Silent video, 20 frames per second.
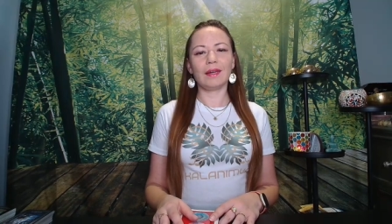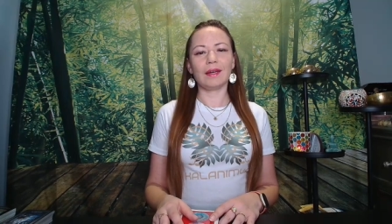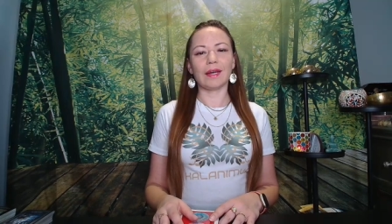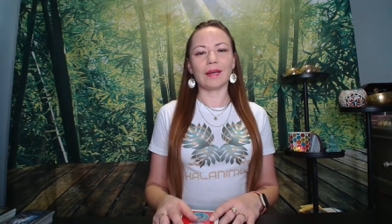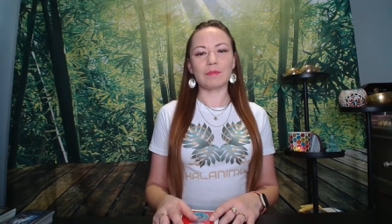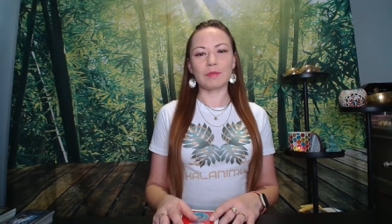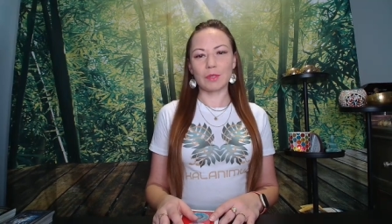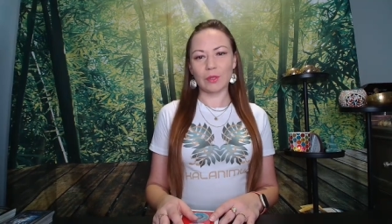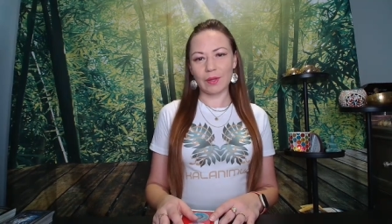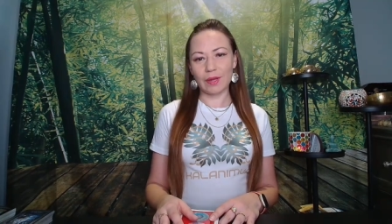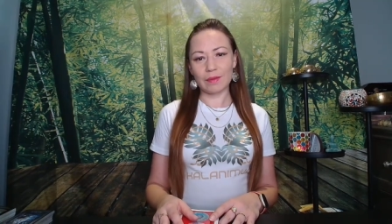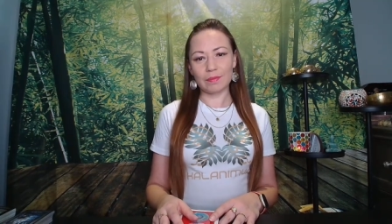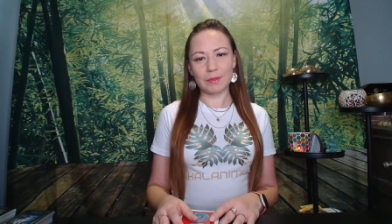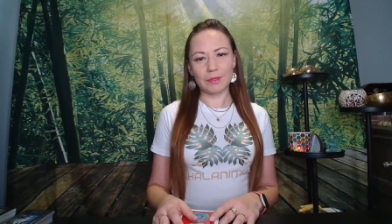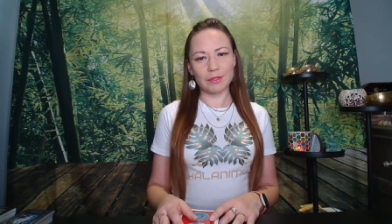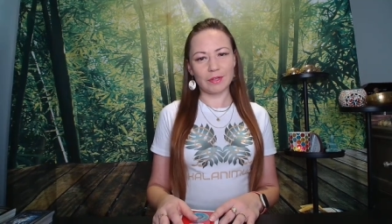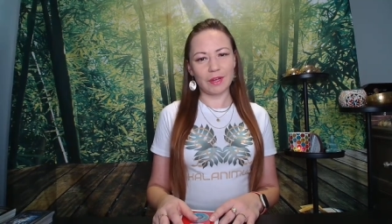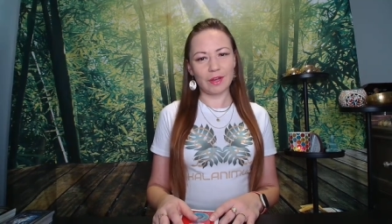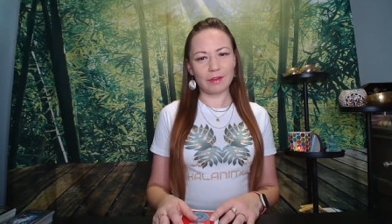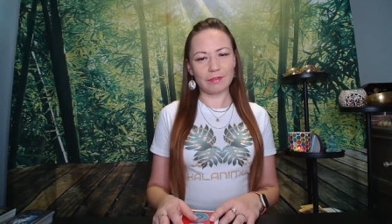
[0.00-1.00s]
I'm so happy
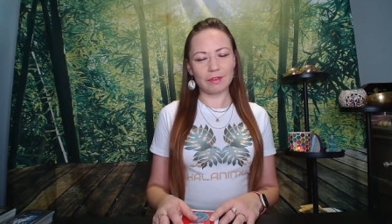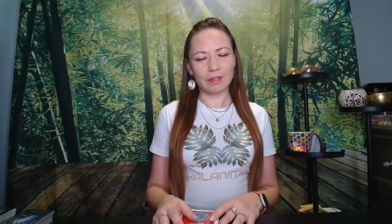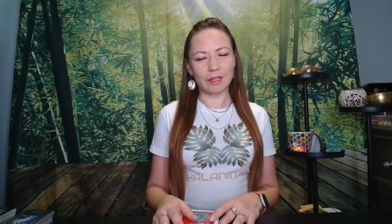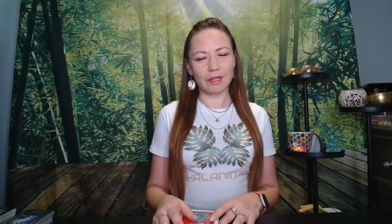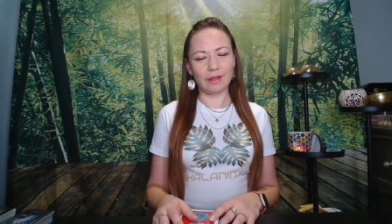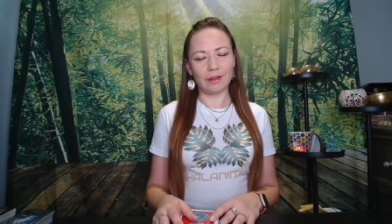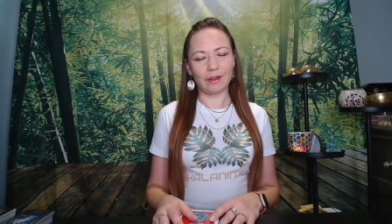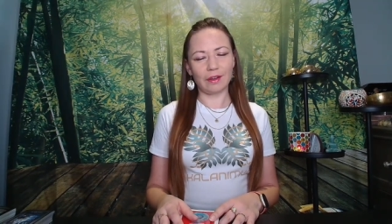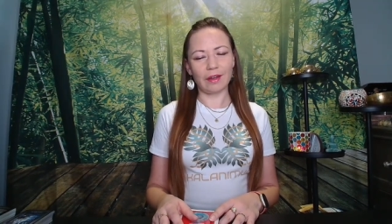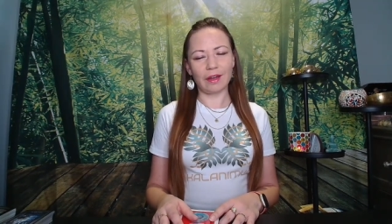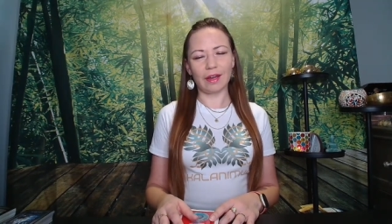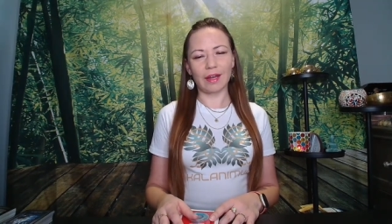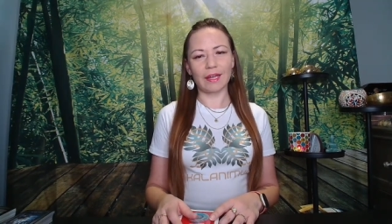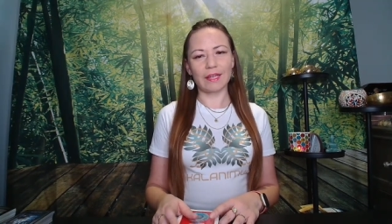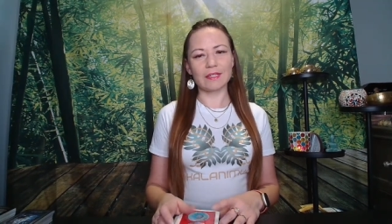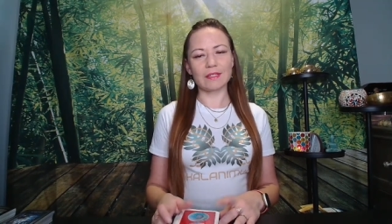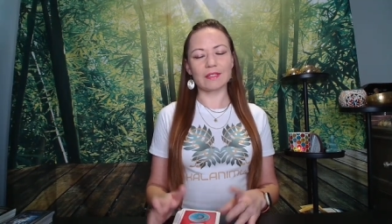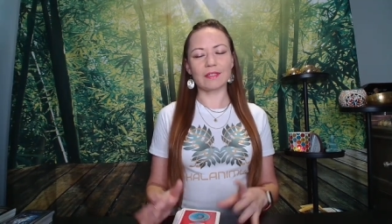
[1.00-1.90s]
to have you here, guys.